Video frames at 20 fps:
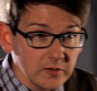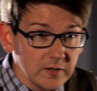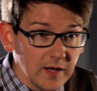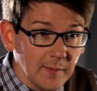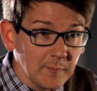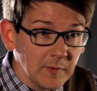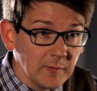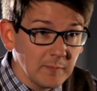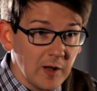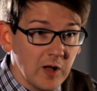
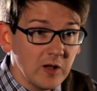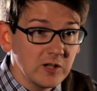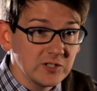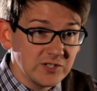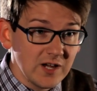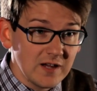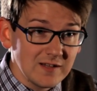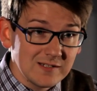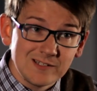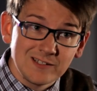I'm
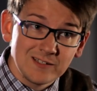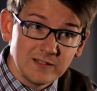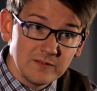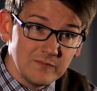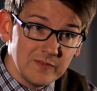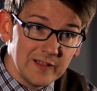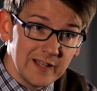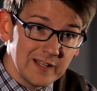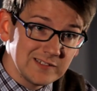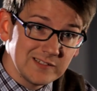apologizing in
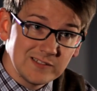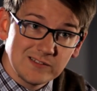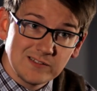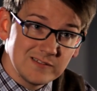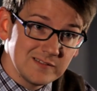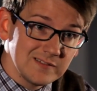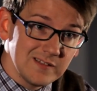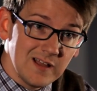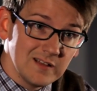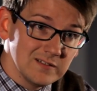advance. This
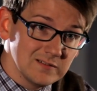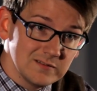is not